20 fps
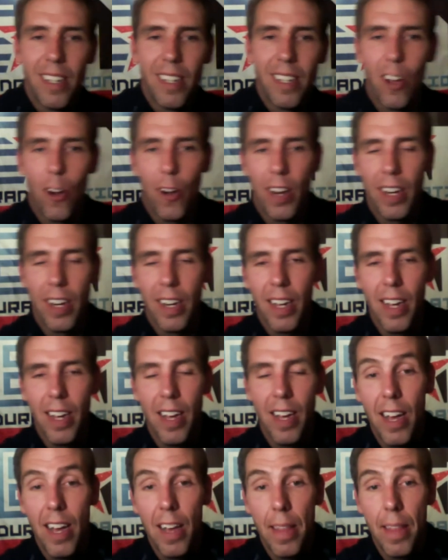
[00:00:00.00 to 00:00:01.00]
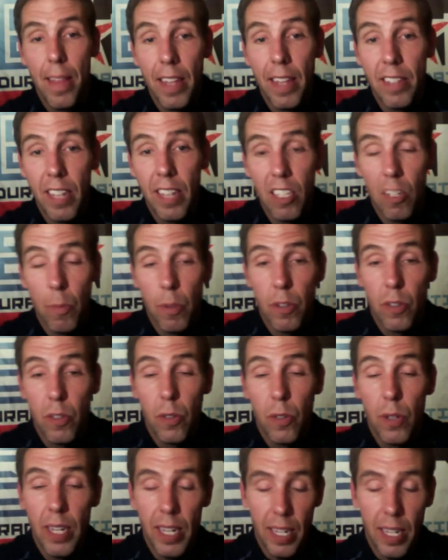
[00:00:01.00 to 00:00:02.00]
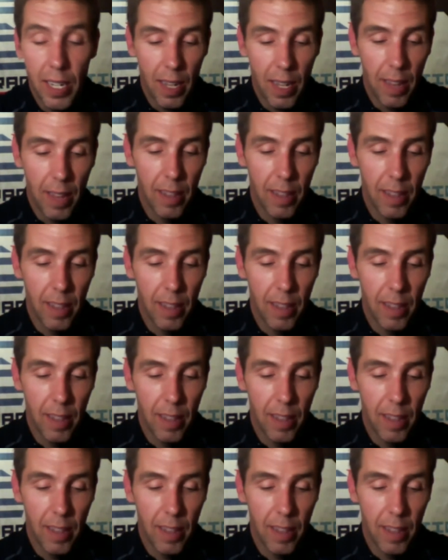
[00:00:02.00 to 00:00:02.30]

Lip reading: All right. Thanks again so much for tuning in.